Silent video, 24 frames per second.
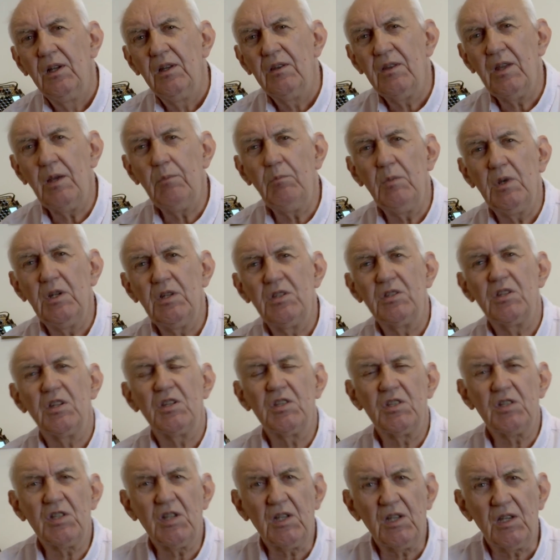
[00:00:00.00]
That means to
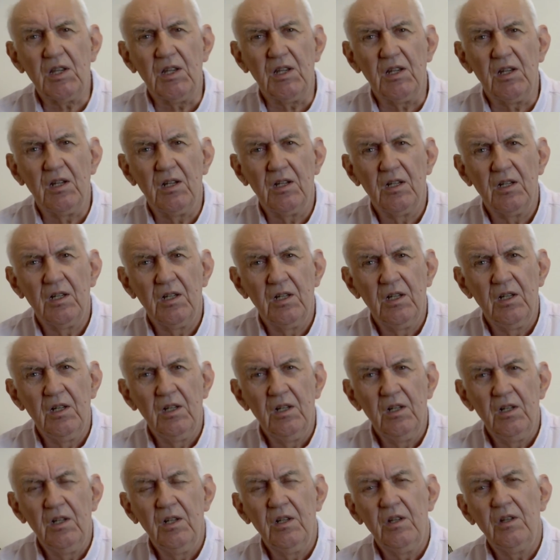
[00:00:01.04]
say
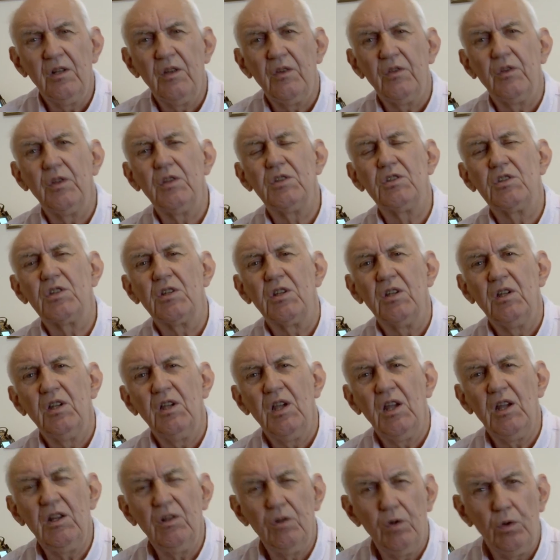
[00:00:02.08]
that
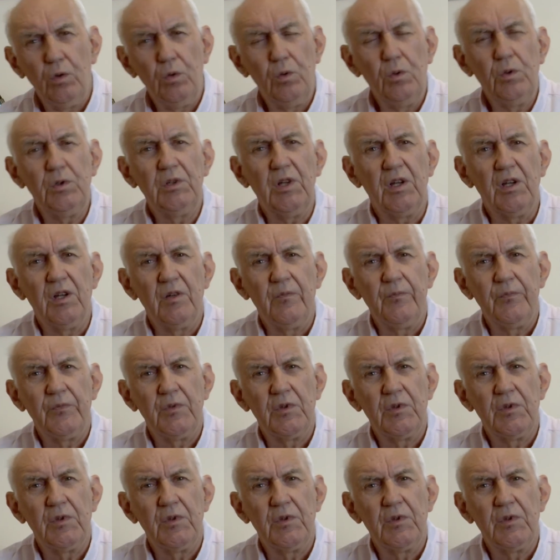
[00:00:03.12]
in order